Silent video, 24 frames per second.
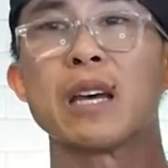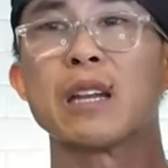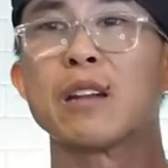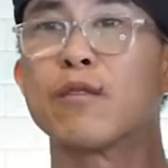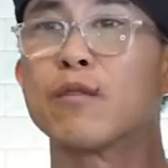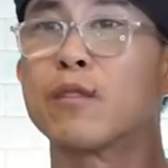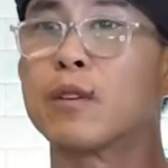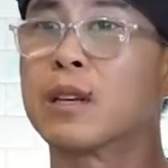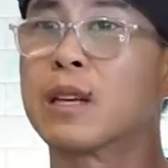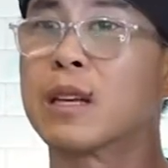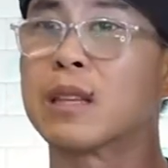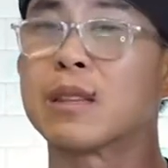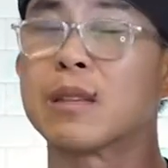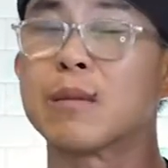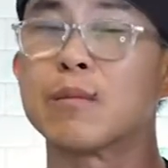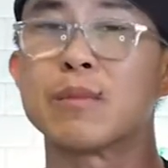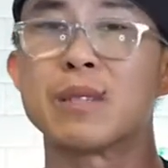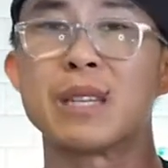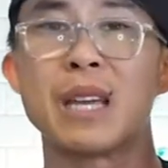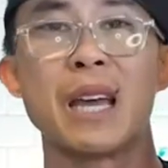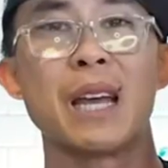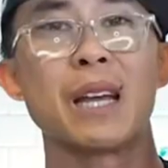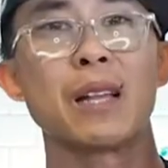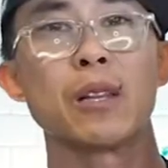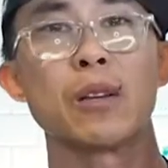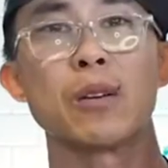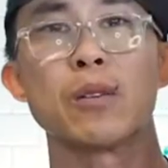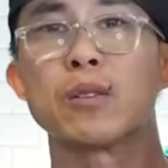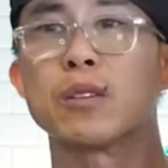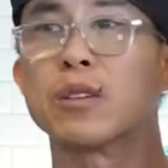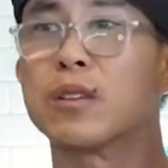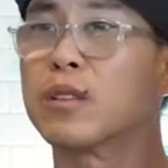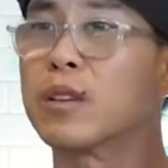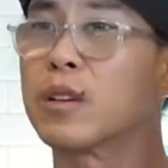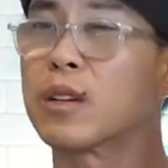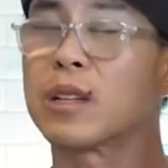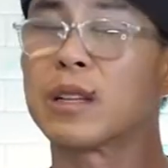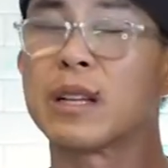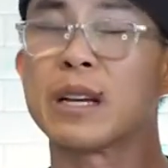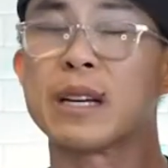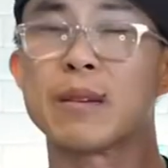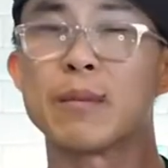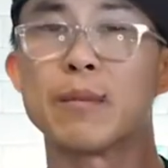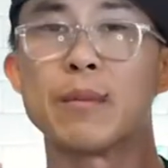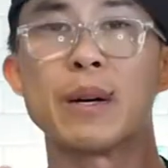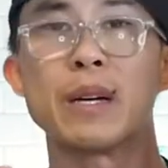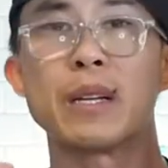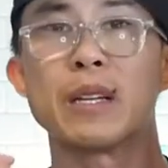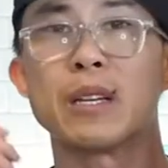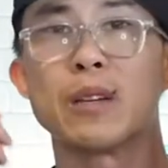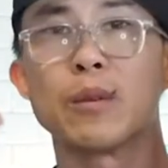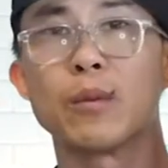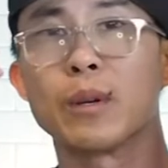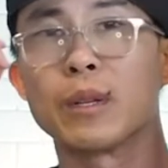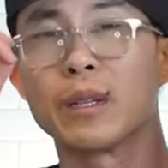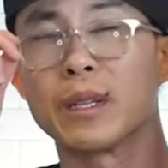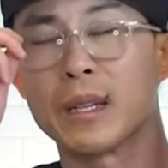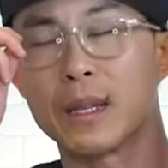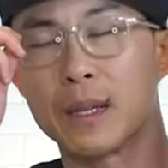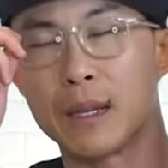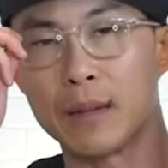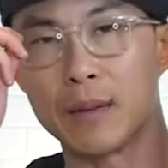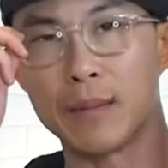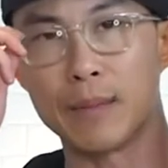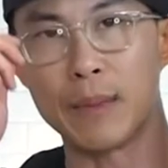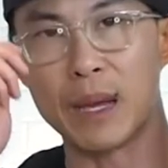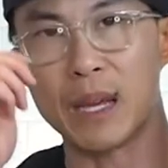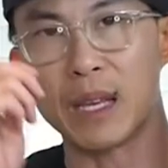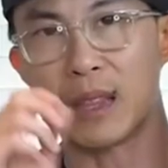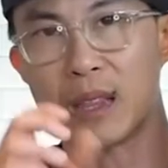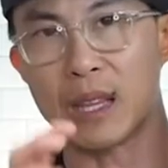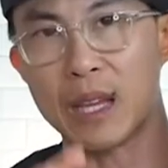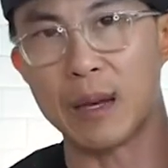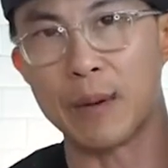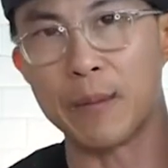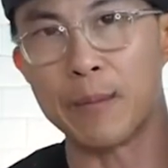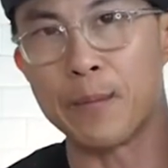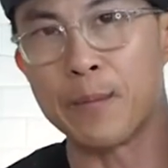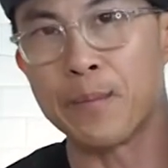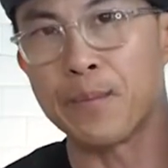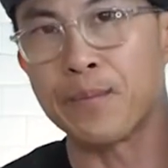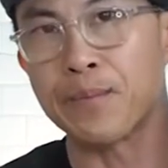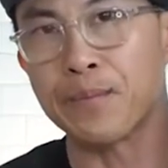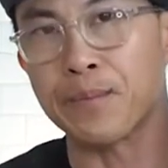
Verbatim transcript: And if you get them tailored, you look like money. You really can make them